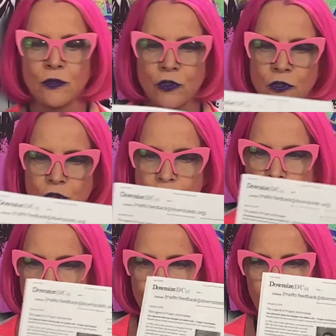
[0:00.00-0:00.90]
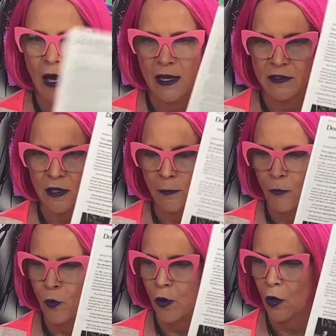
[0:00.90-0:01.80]
show you guys a
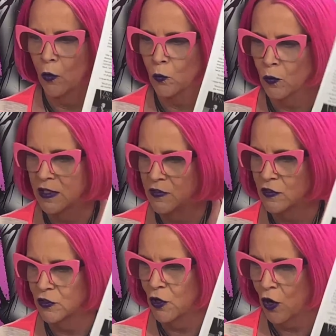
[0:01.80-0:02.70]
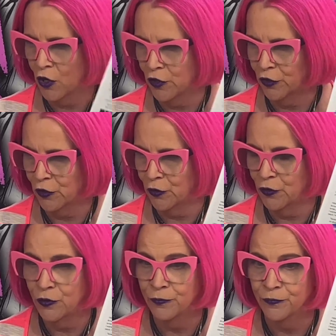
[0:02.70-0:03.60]
more recent
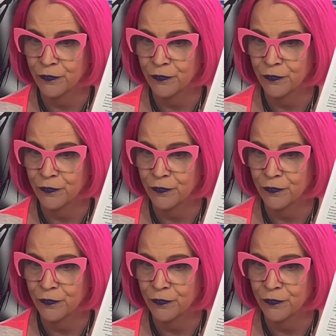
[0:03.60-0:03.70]
article